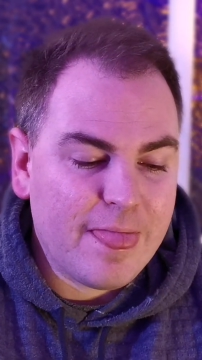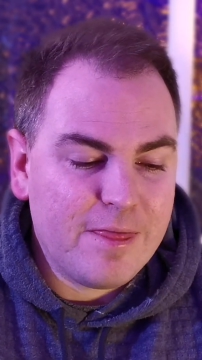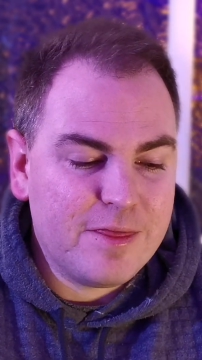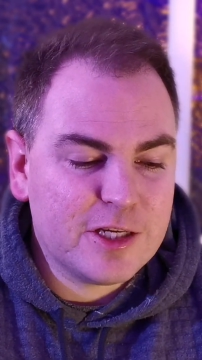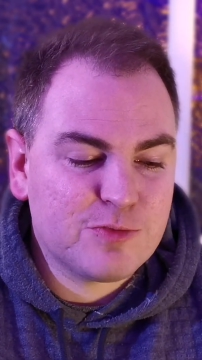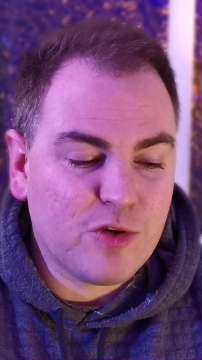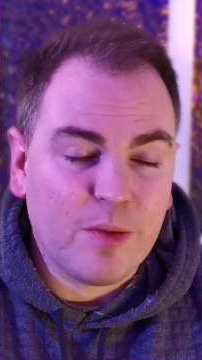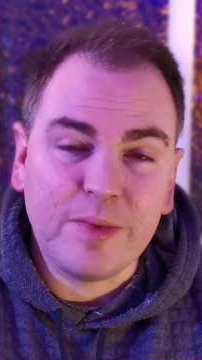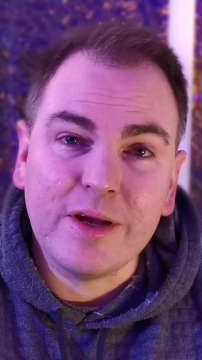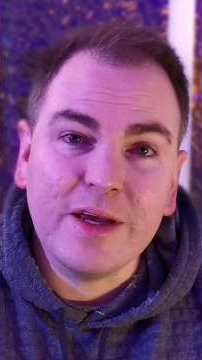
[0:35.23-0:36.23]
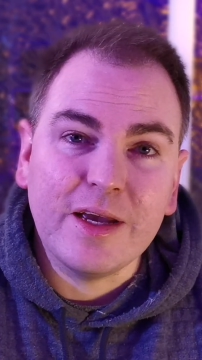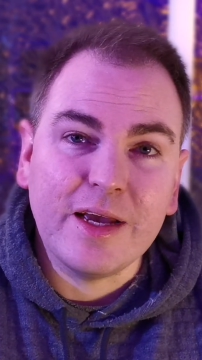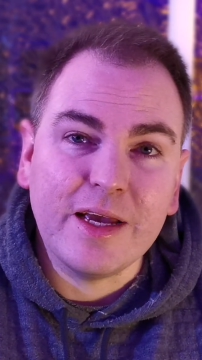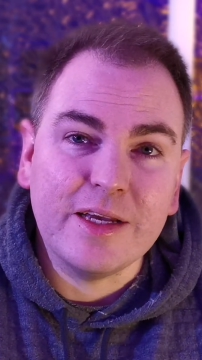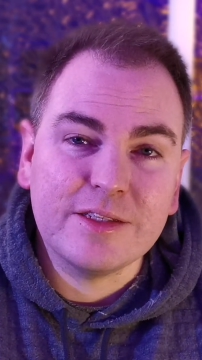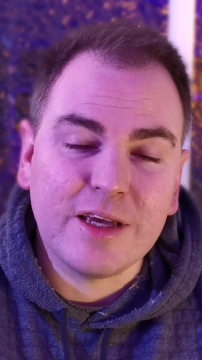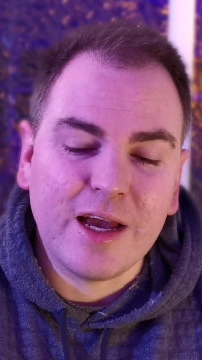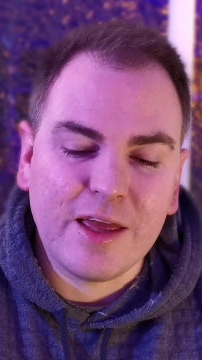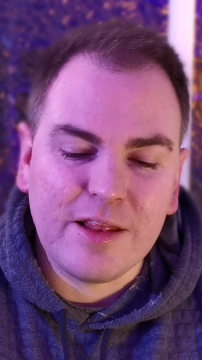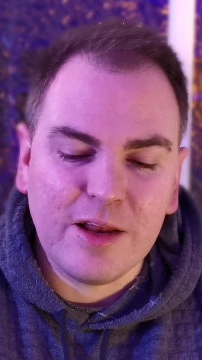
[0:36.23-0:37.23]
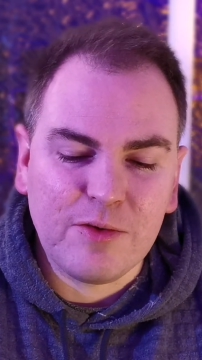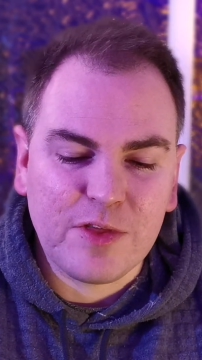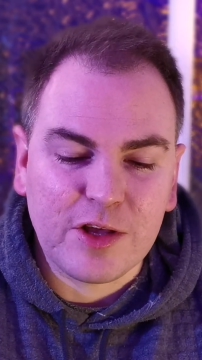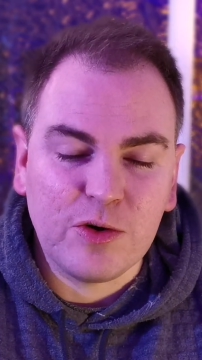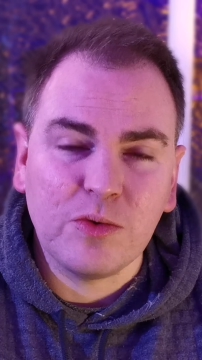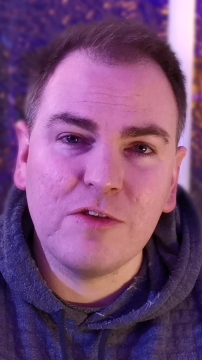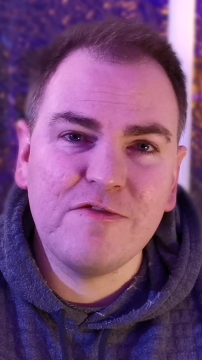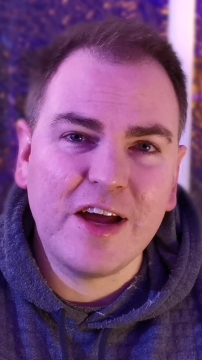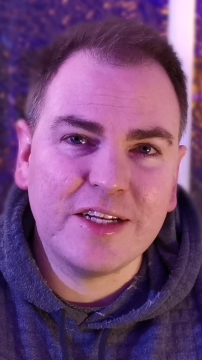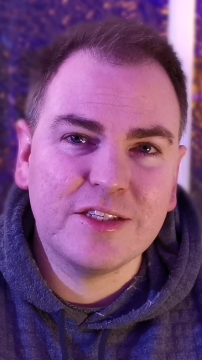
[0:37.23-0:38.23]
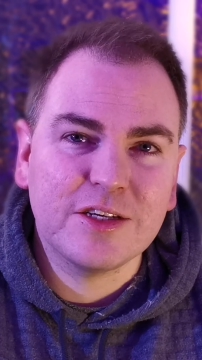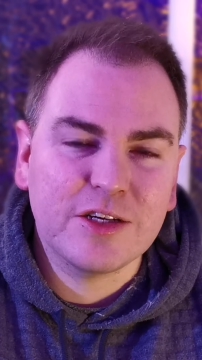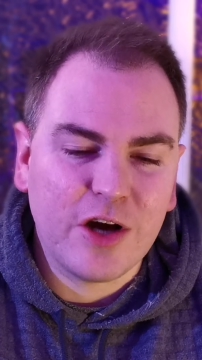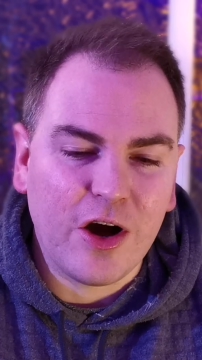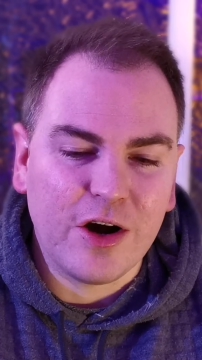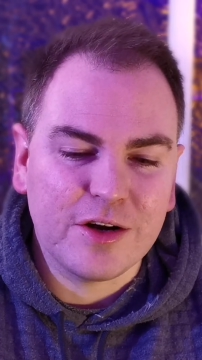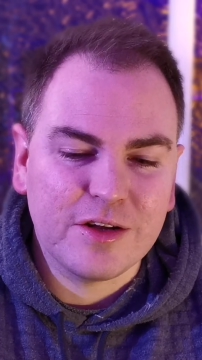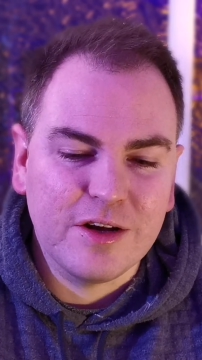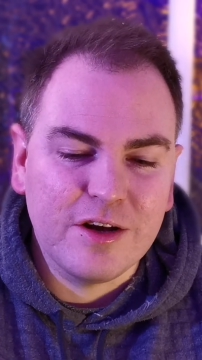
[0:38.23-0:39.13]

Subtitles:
And this prop is a little thing called the Vent card.